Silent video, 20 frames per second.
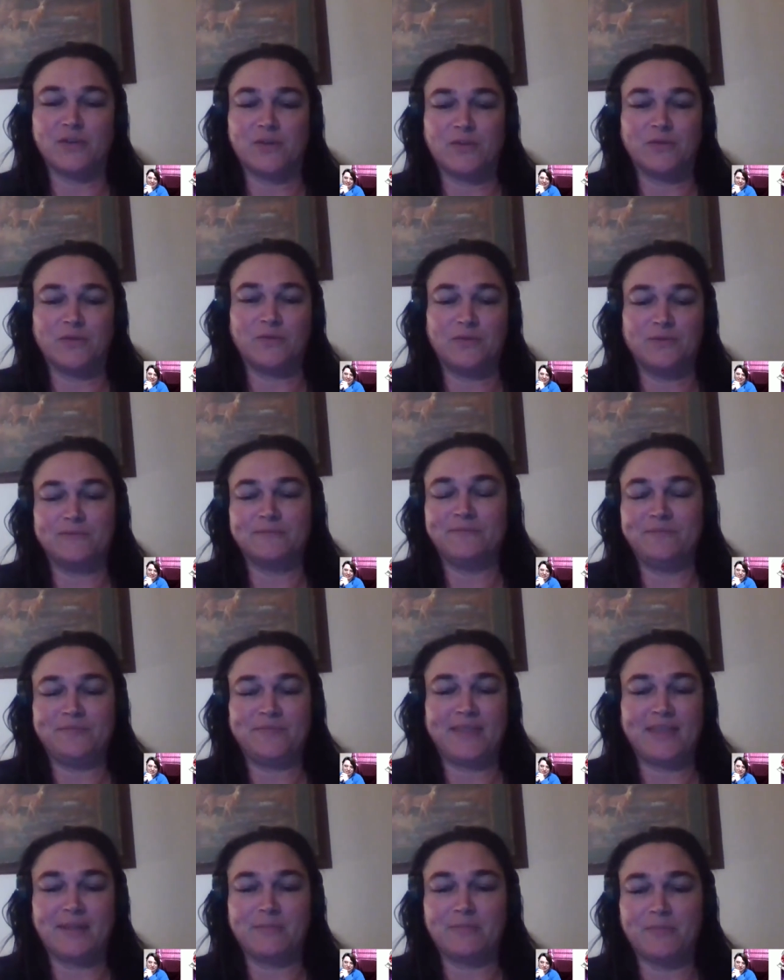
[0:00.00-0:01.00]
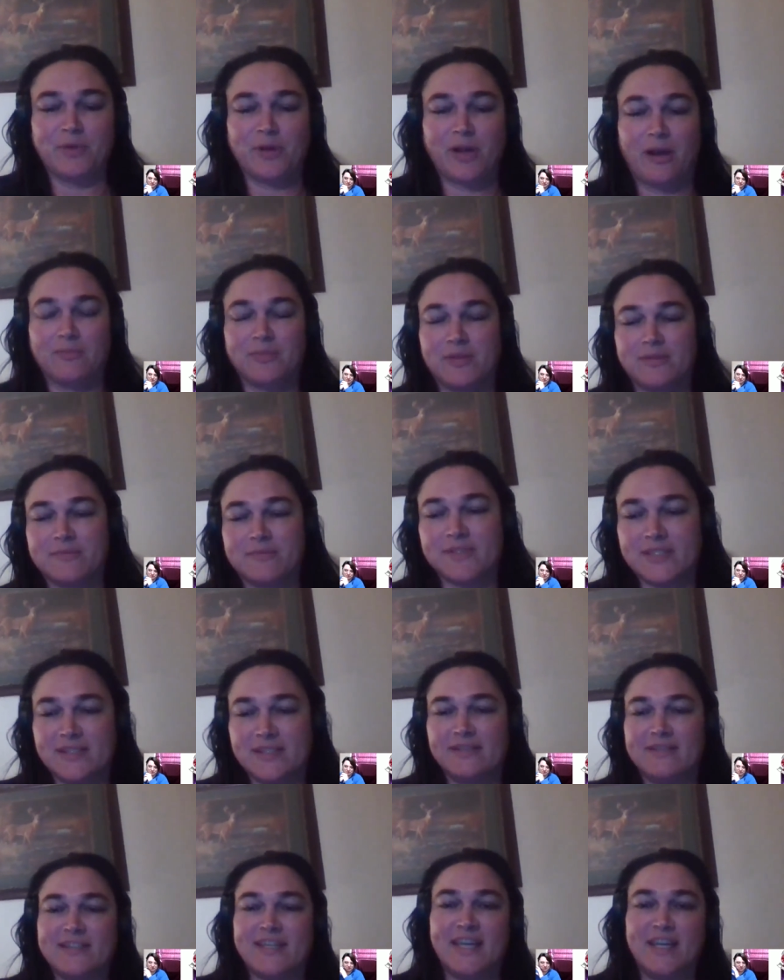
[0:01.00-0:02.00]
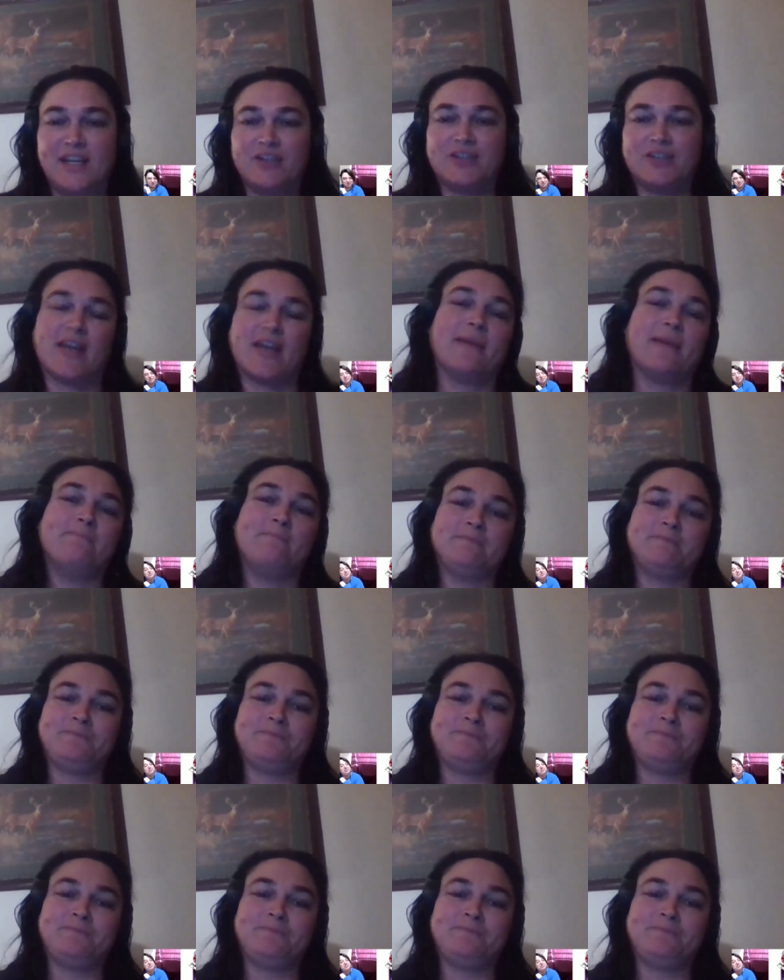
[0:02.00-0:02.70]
own problems. Take your time.